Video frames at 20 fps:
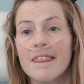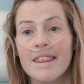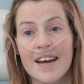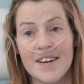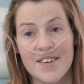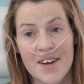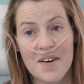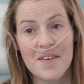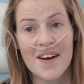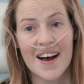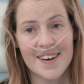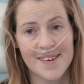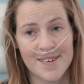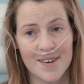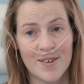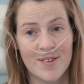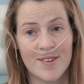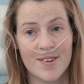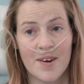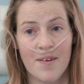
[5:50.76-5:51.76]
They don't ask
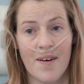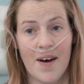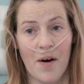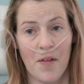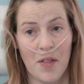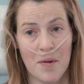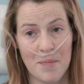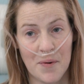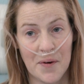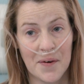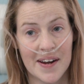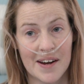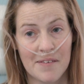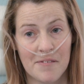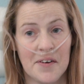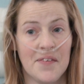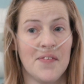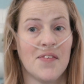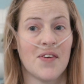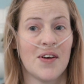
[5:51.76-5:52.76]
you to do it on the morning
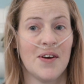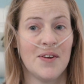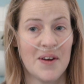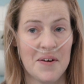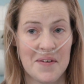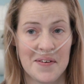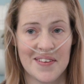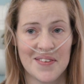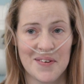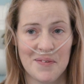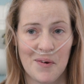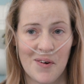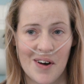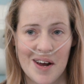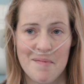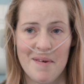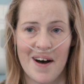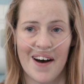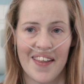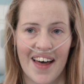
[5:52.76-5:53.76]
run, so you don't need to worry
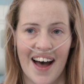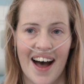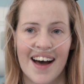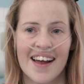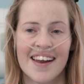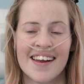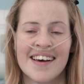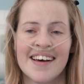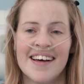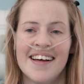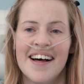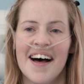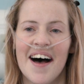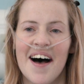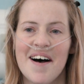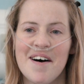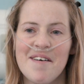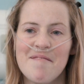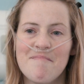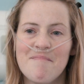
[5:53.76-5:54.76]
about that.
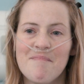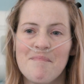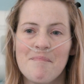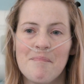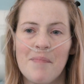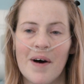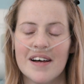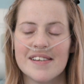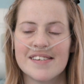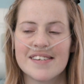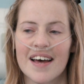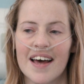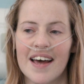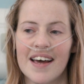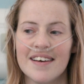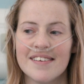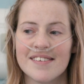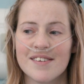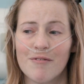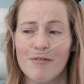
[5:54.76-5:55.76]
But
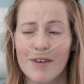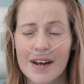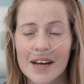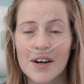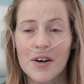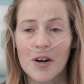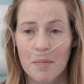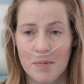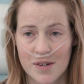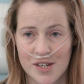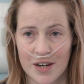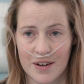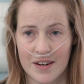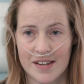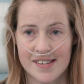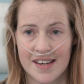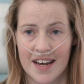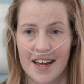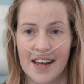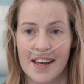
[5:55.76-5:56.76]
it's a really good
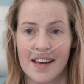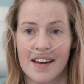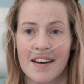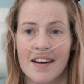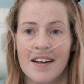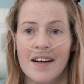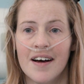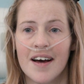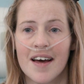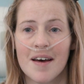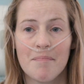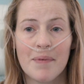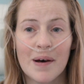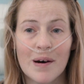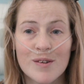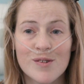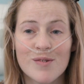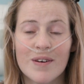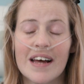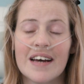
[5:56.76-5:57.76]
opportunity. It
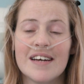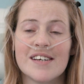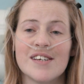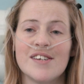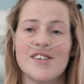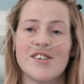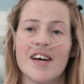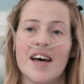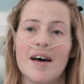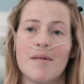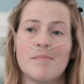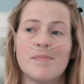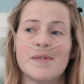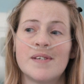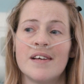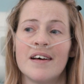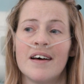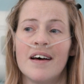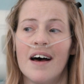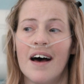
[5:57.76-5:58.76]
builds
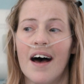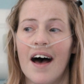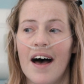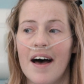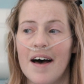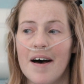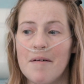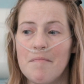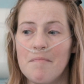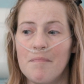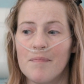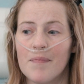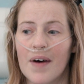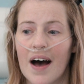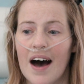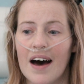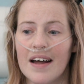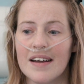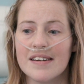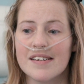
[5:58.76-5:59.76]
relationships,
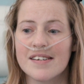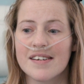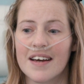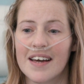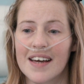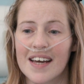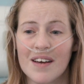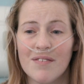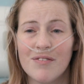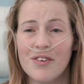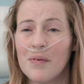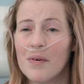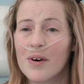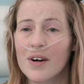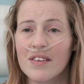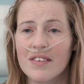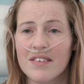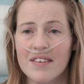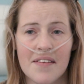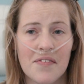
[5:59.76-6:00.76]
and it gives you a
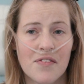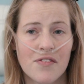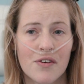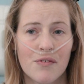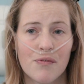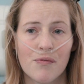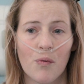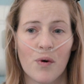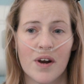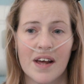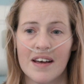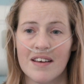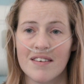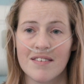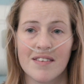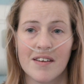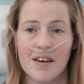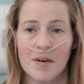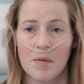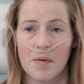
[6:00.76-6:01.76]
good sense of what it
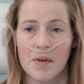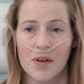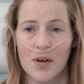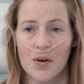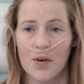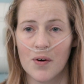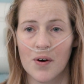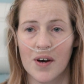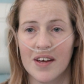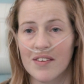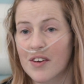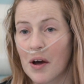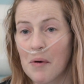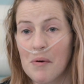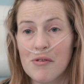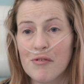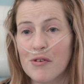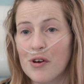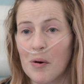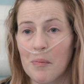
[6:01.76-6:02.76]
is that is
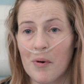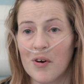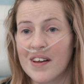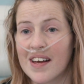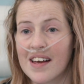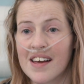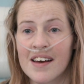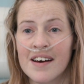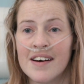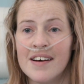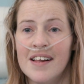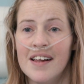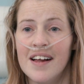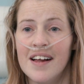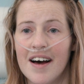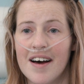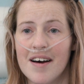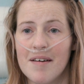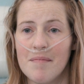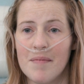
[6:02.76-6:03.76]
going through your body,
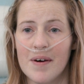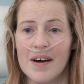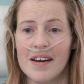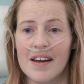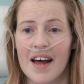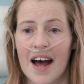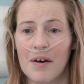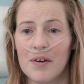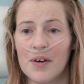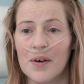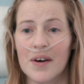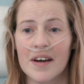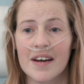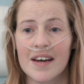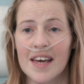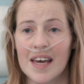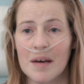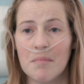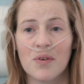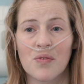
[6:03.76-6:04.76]
and how you can
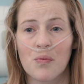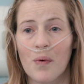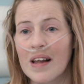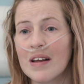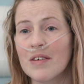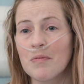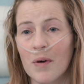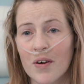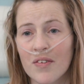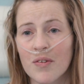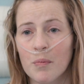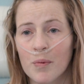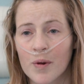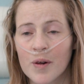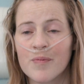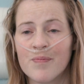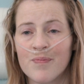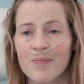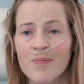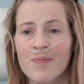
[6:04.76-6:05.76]
keep as well as
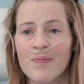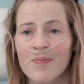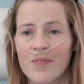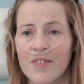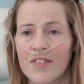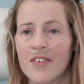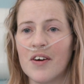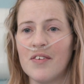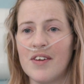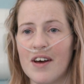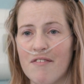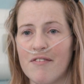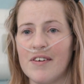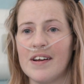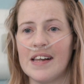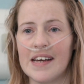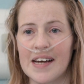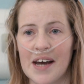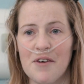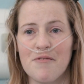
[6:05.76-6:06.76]
possible. So
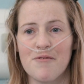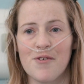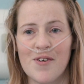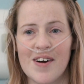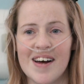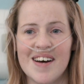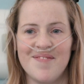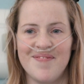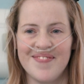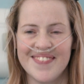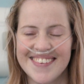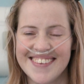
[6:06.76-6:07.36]
definitely go for it.